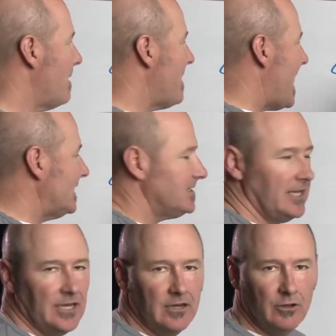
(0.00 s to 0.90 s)
I'm
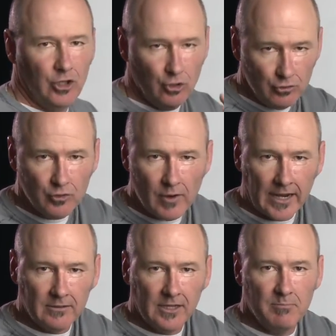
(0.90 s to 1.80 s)
asking you
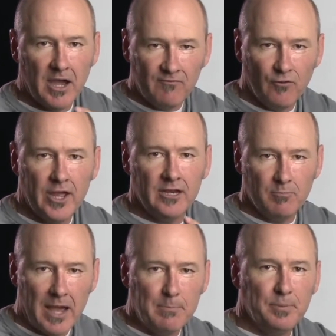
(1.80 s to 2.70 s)
directly, my
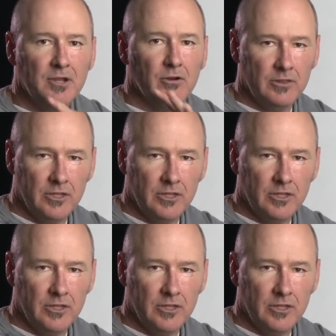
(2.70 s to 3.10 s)
friend, my peer